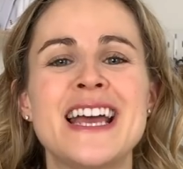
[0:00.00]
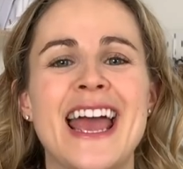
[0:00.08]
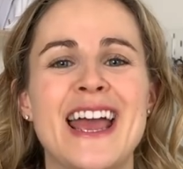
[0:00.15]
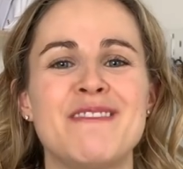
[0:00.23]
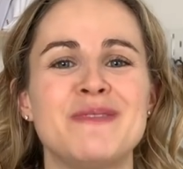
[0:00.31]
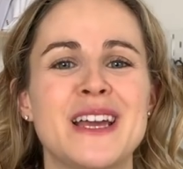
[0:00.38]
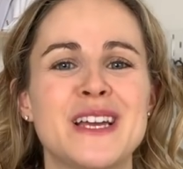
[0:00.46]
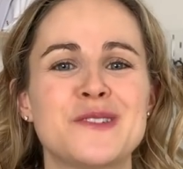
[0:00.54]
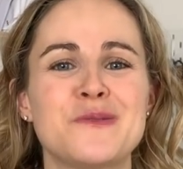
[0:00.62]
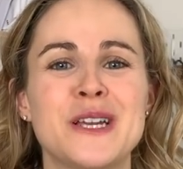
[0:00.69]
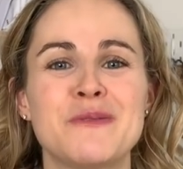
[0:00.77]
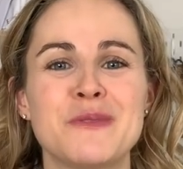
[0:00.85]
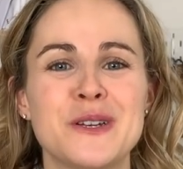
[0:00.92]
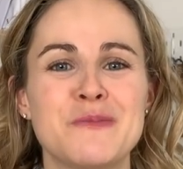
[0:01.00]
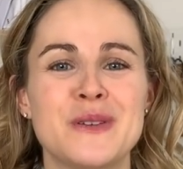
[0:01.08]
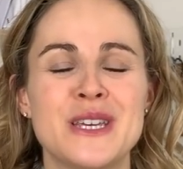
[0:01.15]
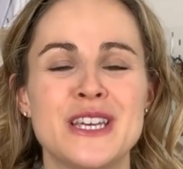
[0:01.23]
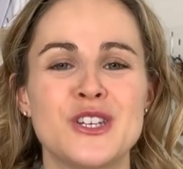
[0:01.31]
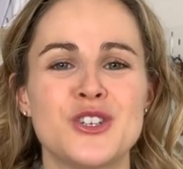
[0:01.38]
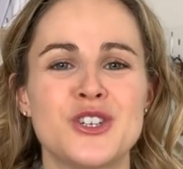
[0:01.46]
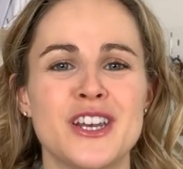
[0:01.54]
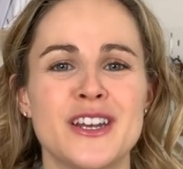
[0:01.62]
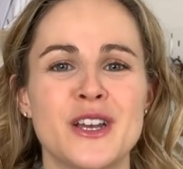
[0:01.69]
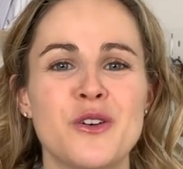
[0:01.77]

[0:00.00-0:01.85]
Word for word: Um, next week I'm going to be sharing